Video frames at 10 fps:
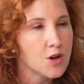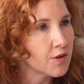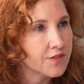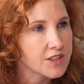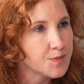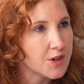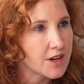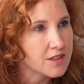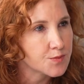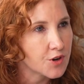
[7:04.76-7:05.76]
no investment in
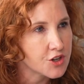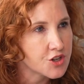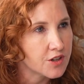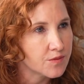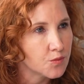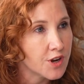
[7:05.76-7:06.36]
exploration.